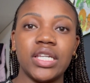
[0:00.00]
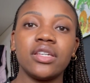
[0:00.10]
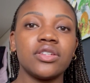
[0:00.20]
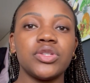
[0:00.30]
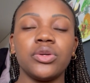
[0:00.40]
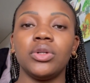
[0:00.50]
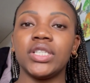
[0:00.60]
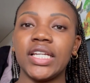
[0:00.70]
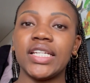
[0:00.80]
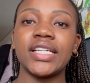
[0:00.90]
because you'll
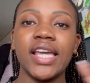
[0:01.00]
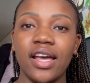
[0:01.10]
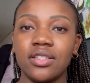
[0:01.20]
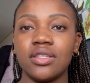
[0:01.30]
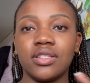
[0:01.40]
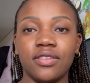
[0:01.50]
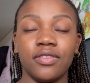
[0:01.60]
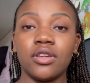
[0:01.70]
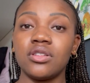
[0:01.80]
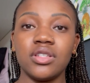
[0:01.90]
need a caste
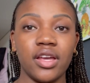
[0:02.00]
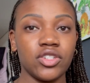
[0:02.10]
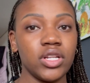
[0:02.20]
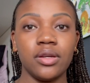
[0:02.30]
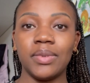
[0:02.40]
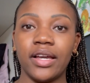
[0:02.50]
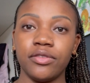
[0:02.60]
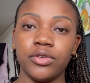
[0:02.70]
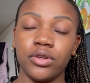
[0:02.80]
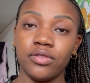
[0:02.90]
certificate to actually apply
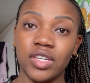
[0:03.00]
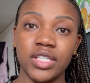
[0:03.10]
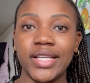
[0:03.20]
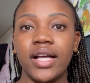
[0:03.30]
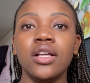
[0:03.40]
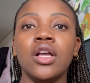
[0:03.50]
for your visa,